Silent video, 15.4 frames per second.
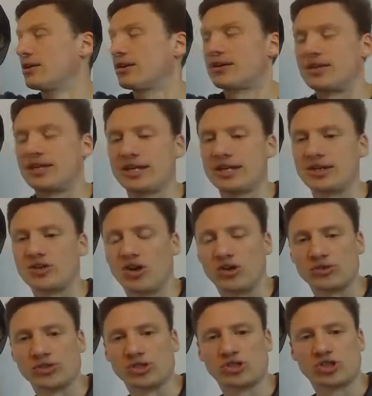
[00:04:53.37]
the
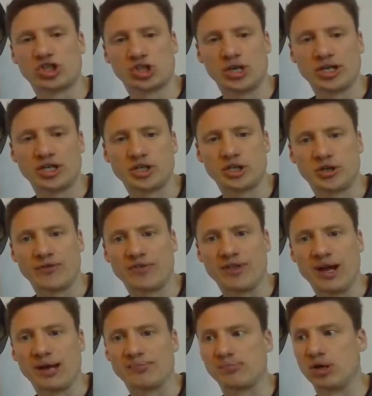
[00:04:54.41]
concentration of
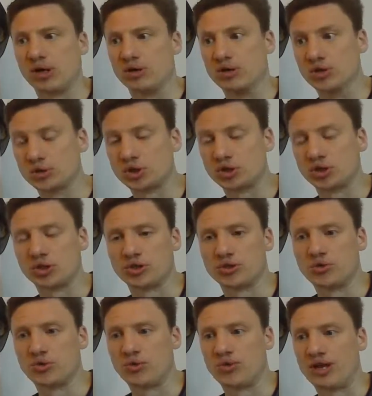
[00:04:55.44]
that pollution
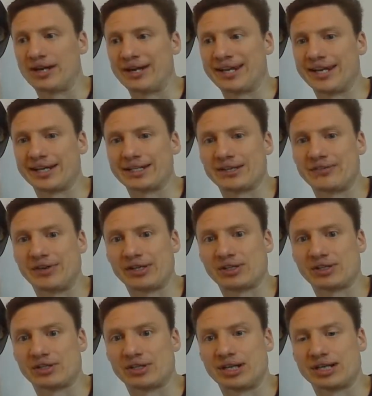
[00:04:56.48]
or that negative
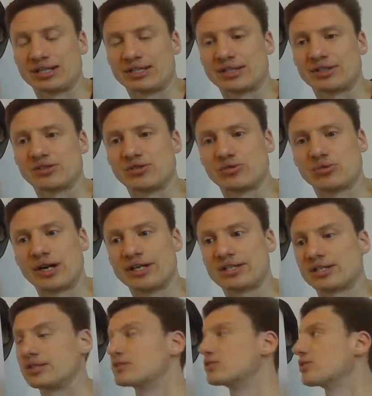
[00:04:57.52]
externality is
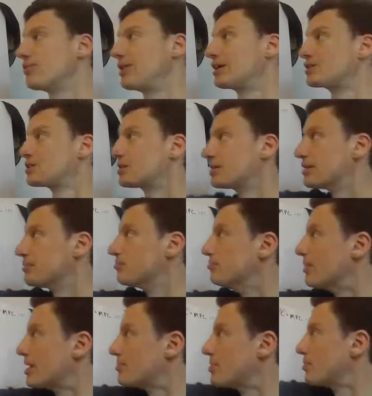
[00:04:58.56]
greater. So actually,
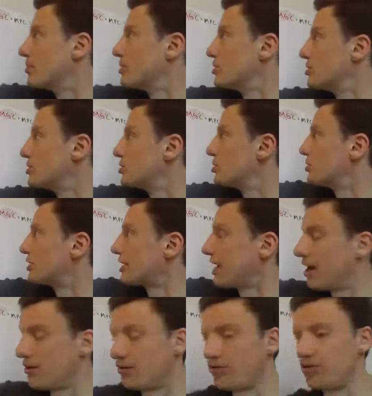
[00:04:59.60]
maybe we should
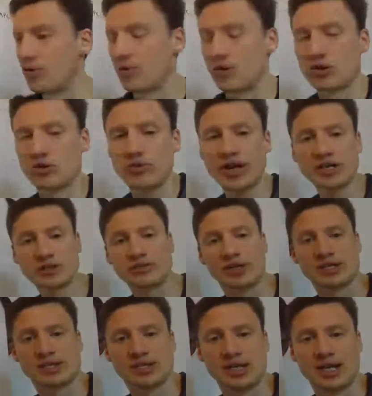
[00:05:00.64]
account for a greater
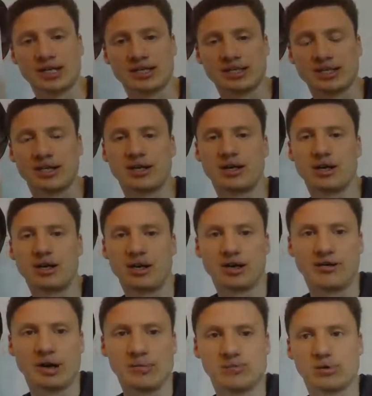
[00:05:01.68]
externality at
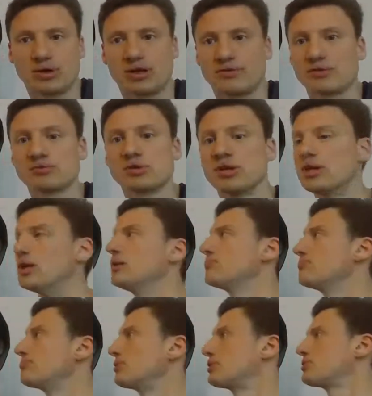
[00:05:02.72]
higher output levels.
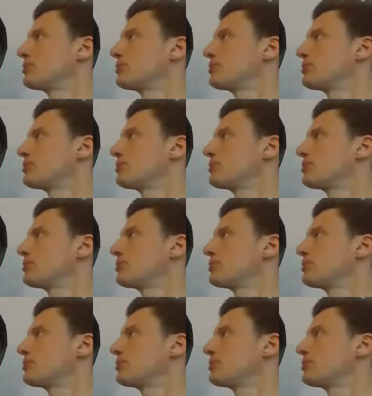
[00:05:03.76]
But